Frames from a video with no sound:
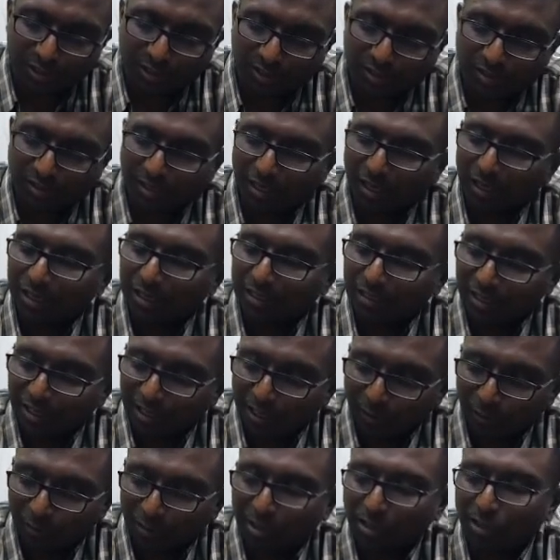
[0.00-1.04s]
shares or other
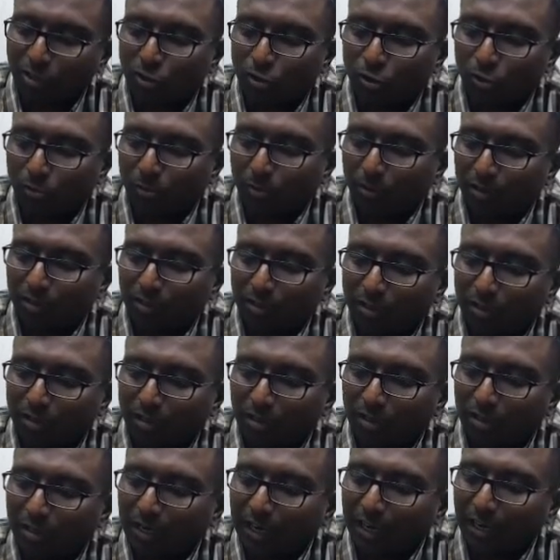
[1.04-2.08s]
equity instrument
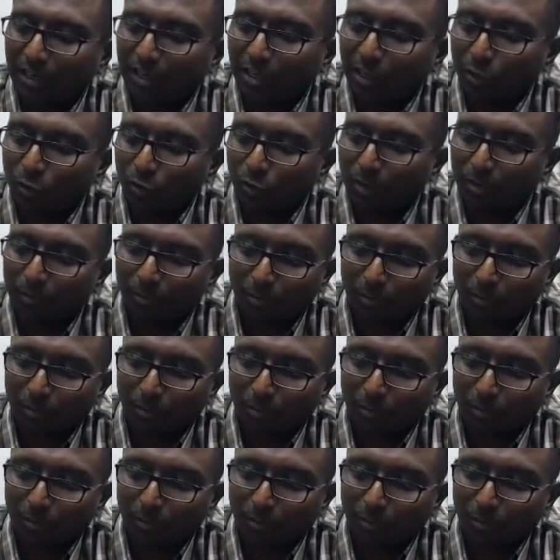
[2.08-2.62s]
granted to